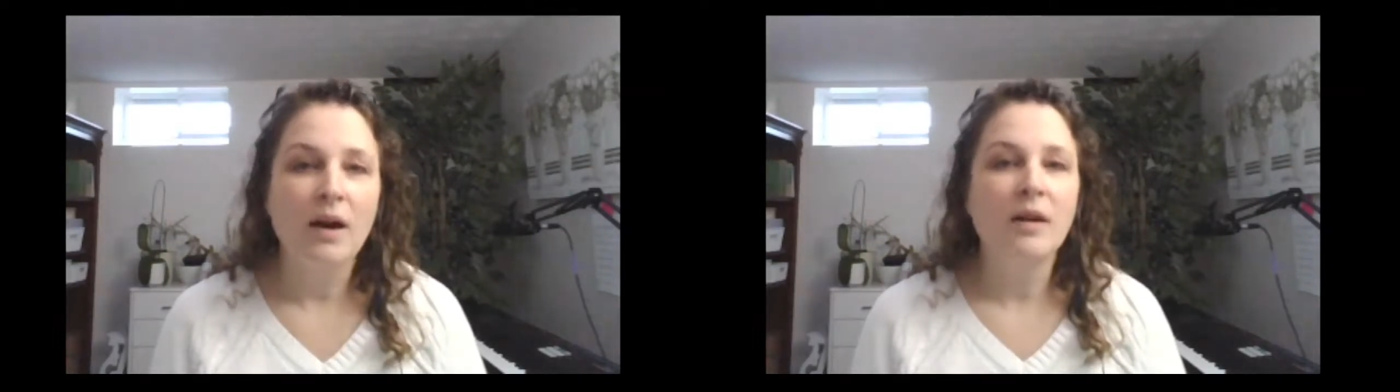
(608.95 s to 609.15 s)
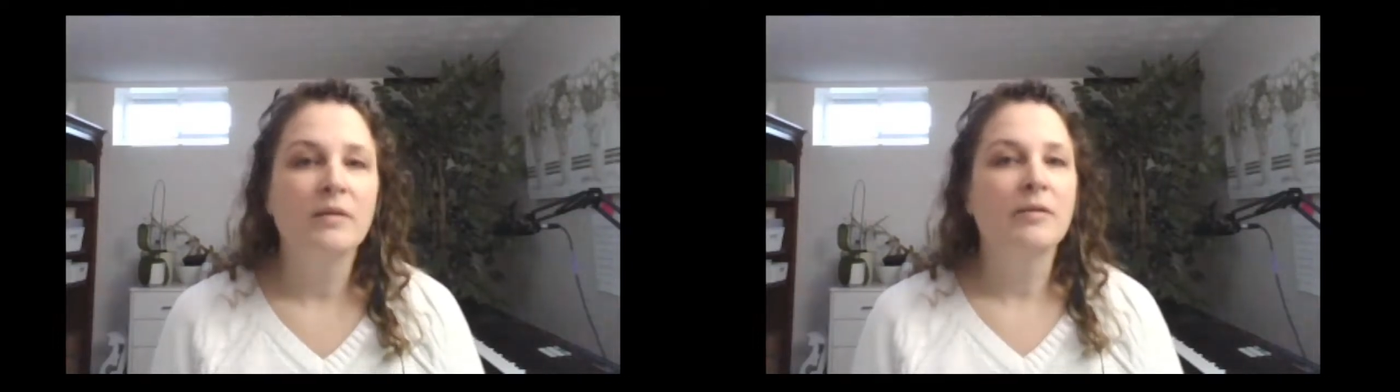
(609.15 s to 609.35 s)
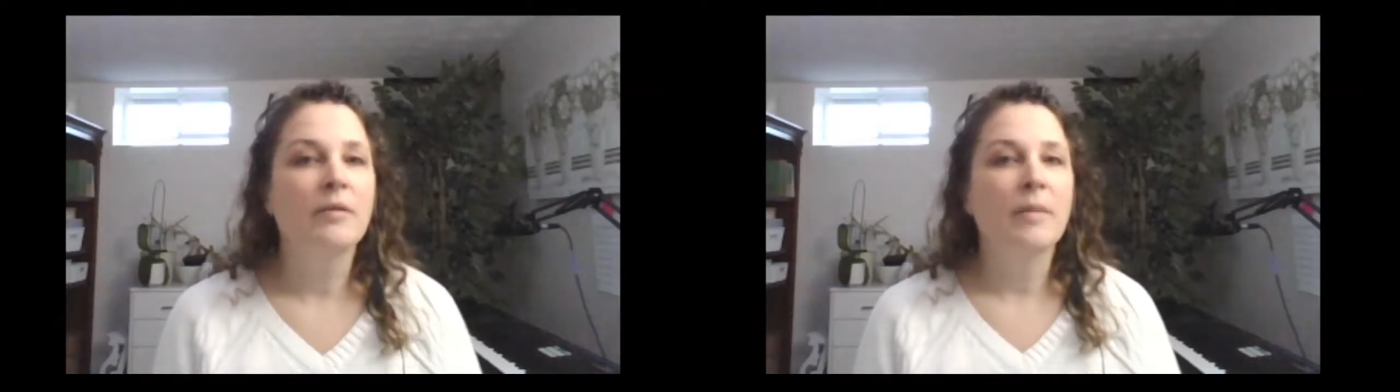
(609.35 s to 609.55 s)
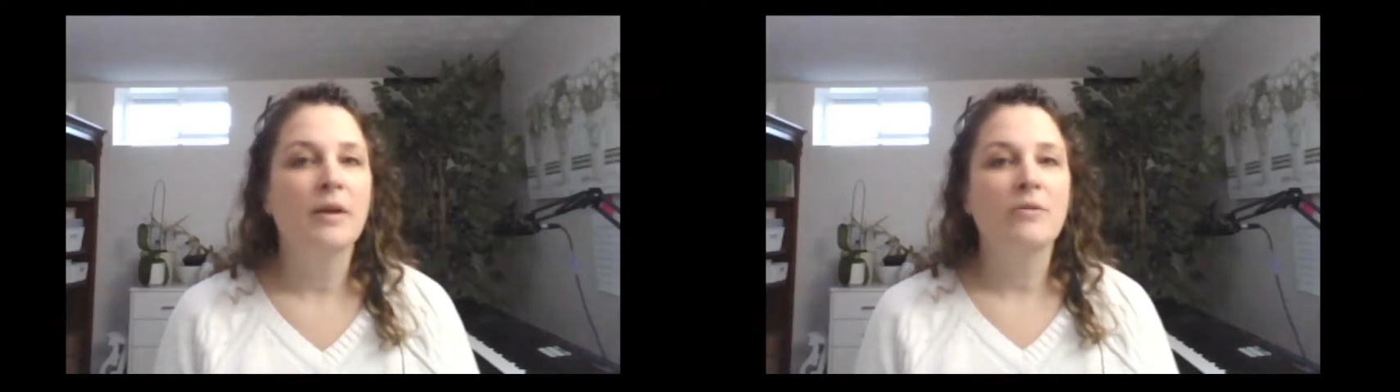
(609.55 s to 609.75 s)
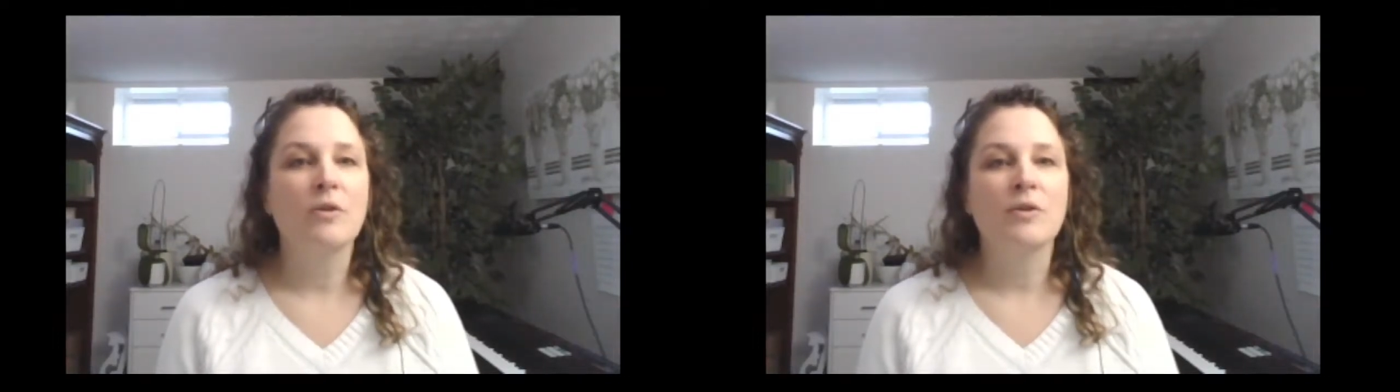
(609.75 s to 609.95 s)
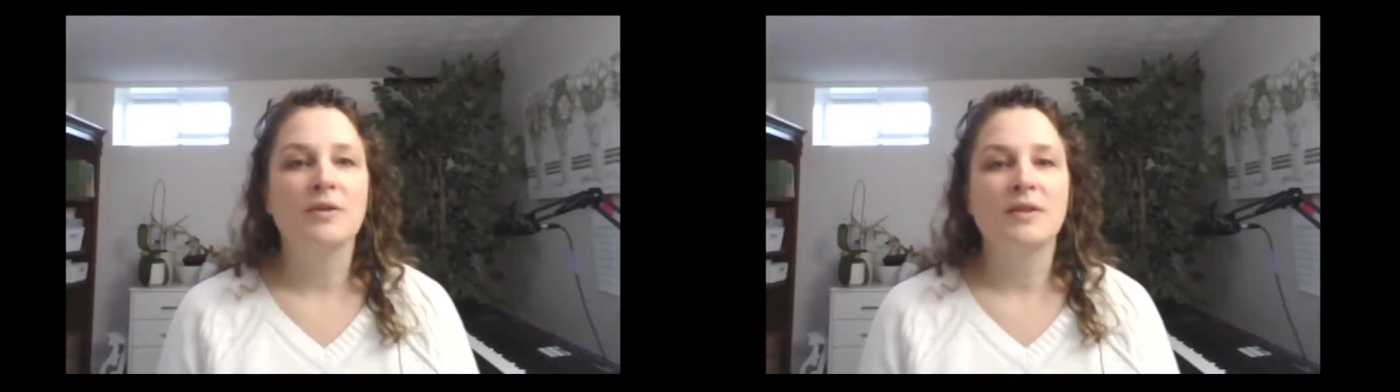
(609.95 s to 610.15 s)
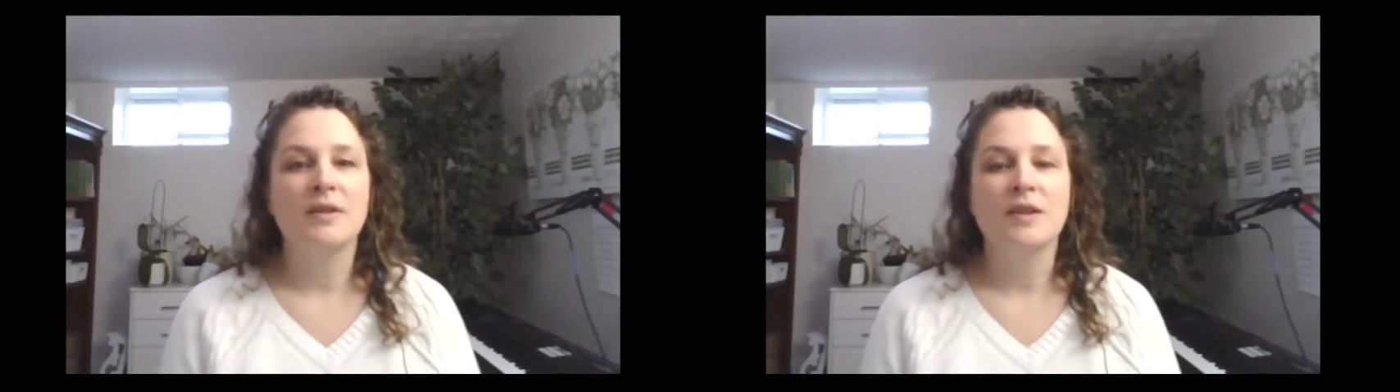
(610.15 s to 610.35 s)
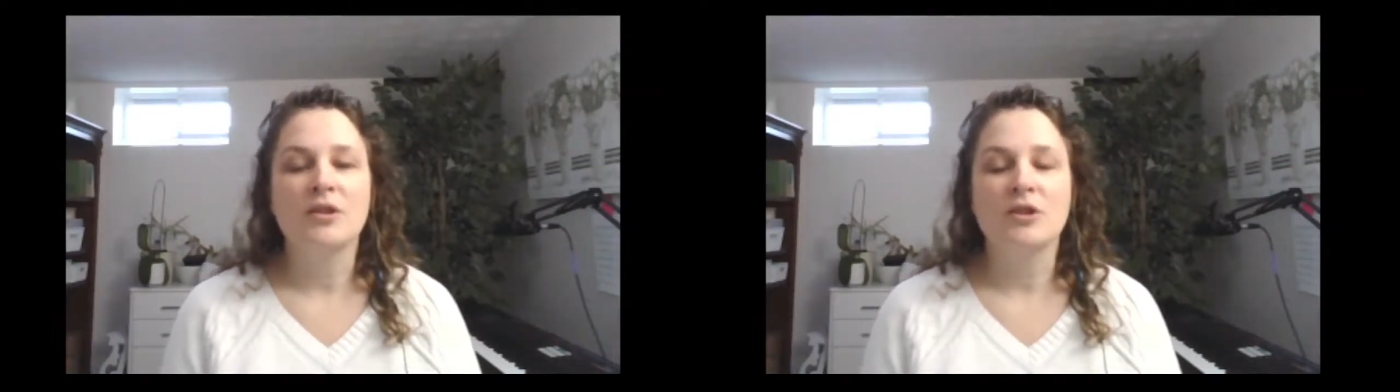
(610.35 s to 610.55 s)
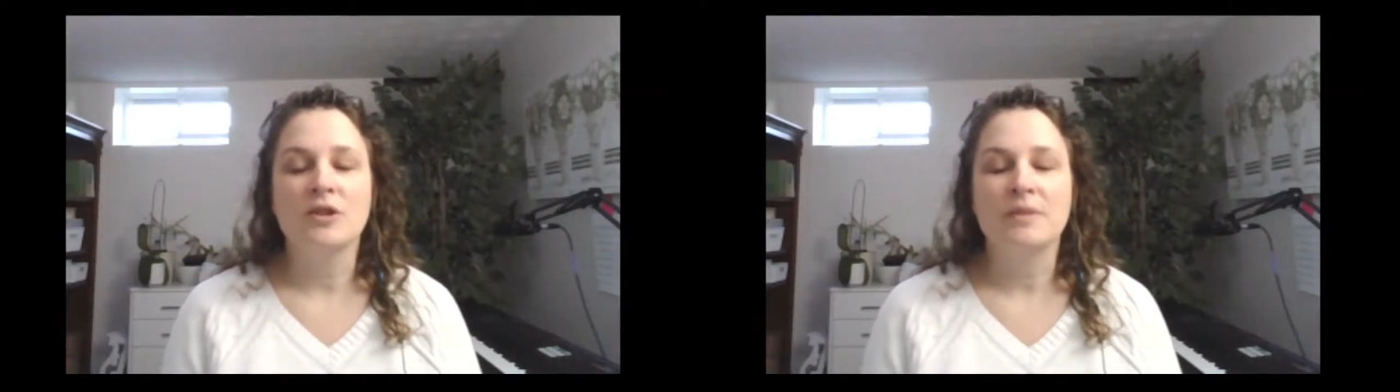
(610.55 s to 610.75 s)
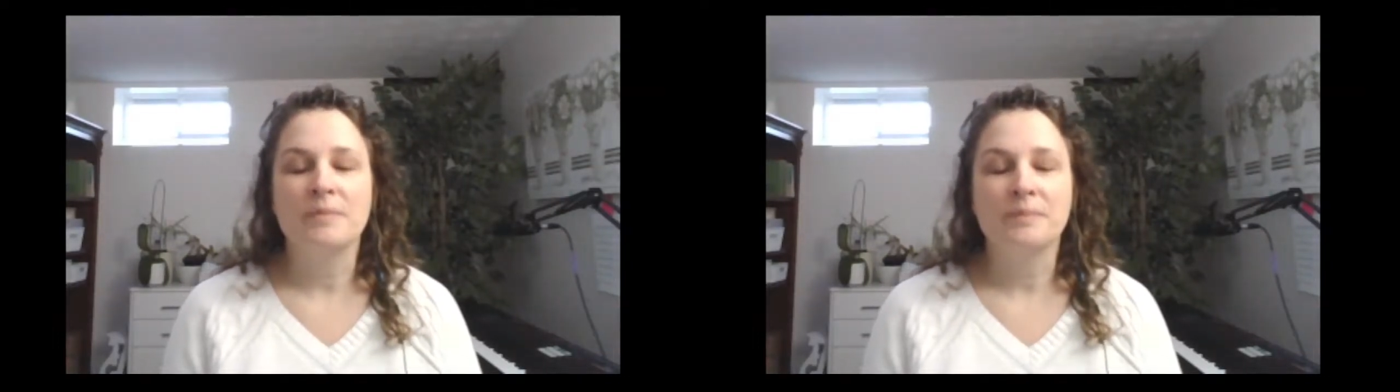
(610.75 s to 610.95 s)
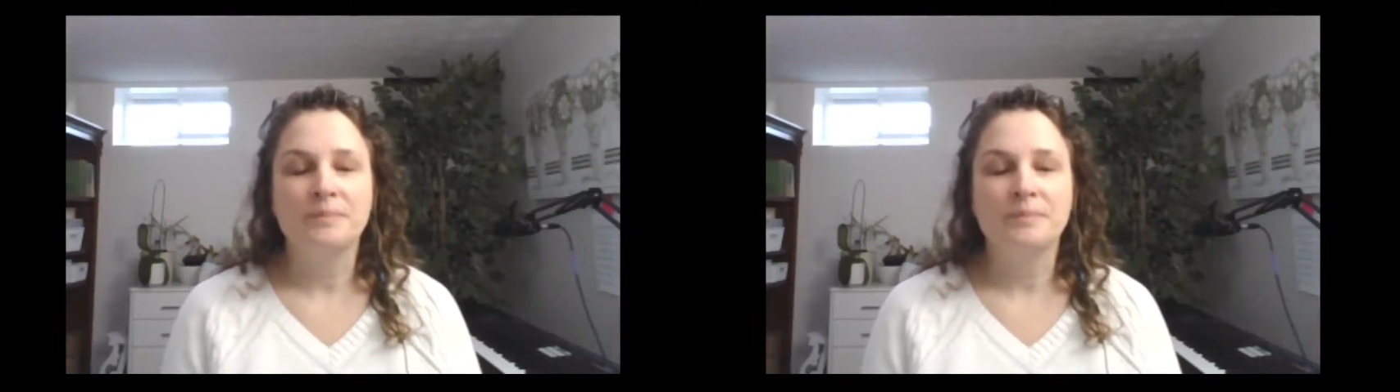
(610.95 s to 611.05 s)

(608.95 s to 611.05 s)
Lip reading: of my focused attention.